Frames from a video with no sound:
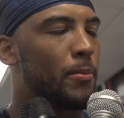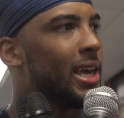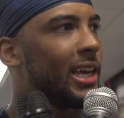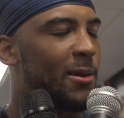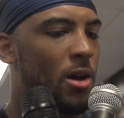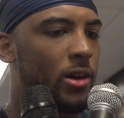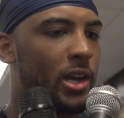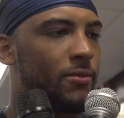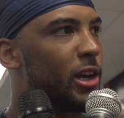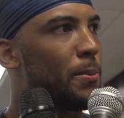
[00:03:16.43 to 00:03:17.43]
Maine came out
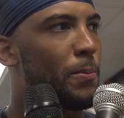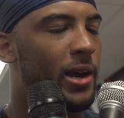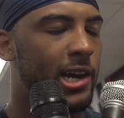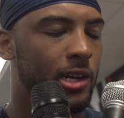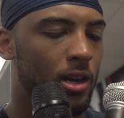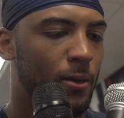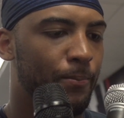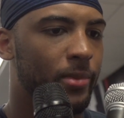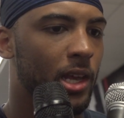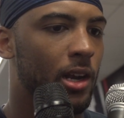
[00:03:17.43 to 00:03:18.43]
here very prepared,
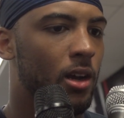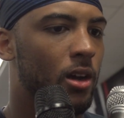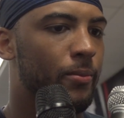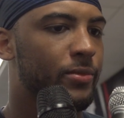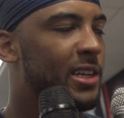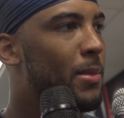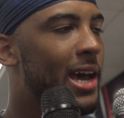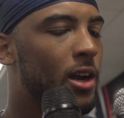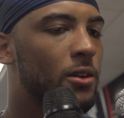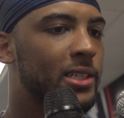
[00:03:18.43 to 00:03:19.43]
and um, tip my
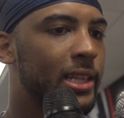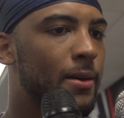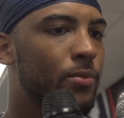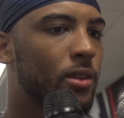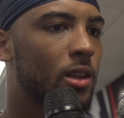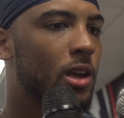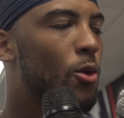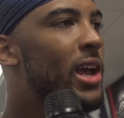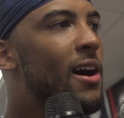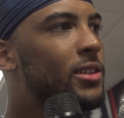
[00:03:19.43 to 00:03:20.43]
hat off to them. Uh,
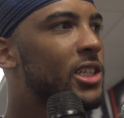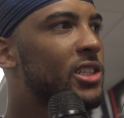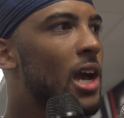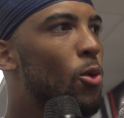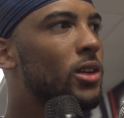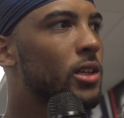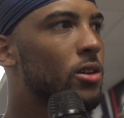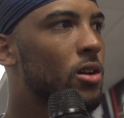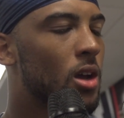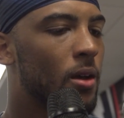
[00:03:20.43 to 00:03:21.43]
we obviously just got work to do.
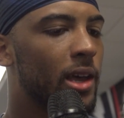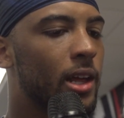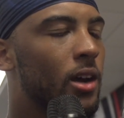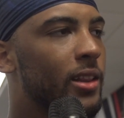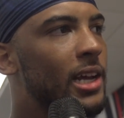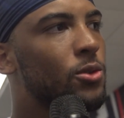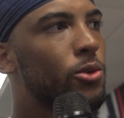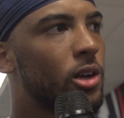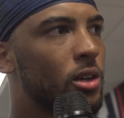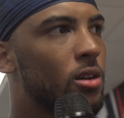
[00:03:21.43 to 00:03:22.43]
And uh, that's what
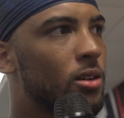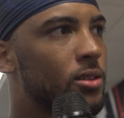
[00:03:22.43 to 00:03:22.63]
we're going to do.